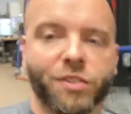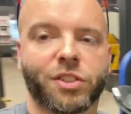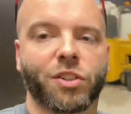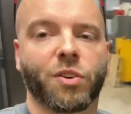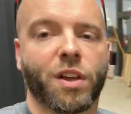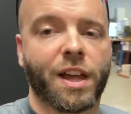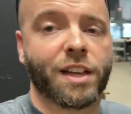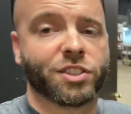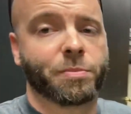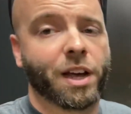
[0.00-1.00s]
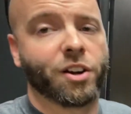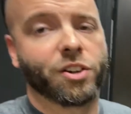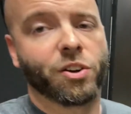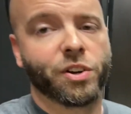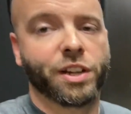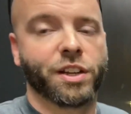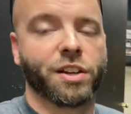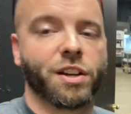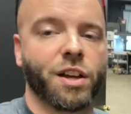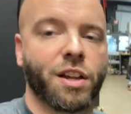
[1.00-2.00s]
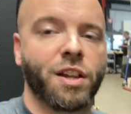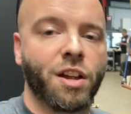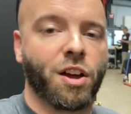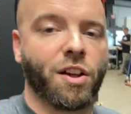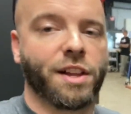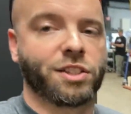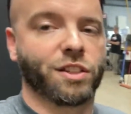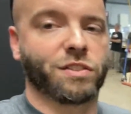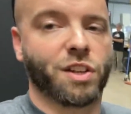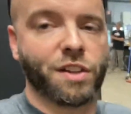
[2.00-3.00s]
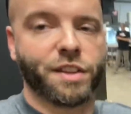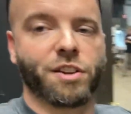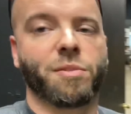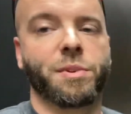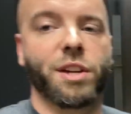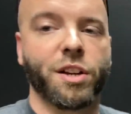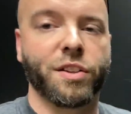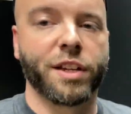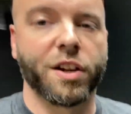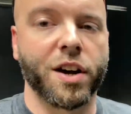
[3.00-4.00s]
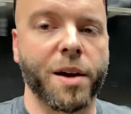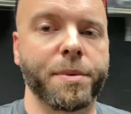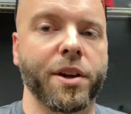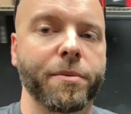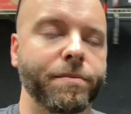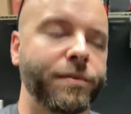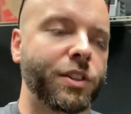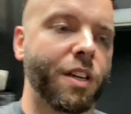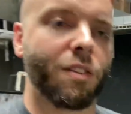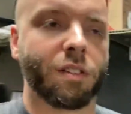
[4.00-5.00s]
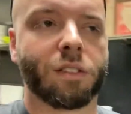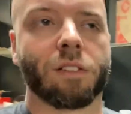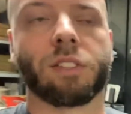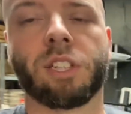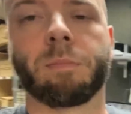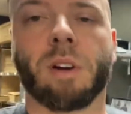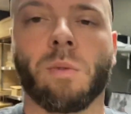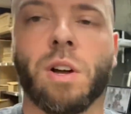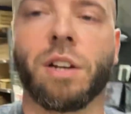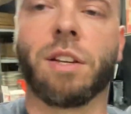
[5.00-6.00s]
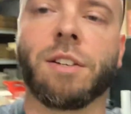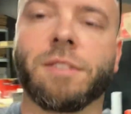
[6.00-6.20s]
So as the powder coating and all that stuff's done, they come in here and they get wrapped up. So let's keep on walking.